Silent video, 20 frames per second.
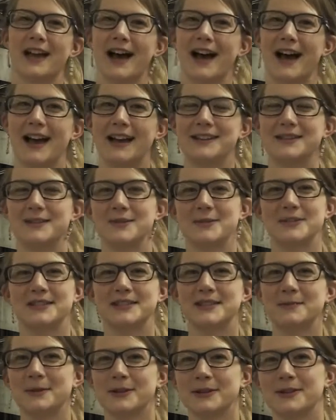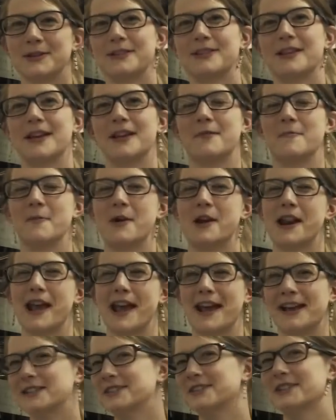I do a similar thing when
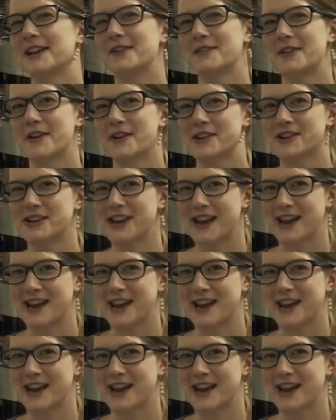asked out on a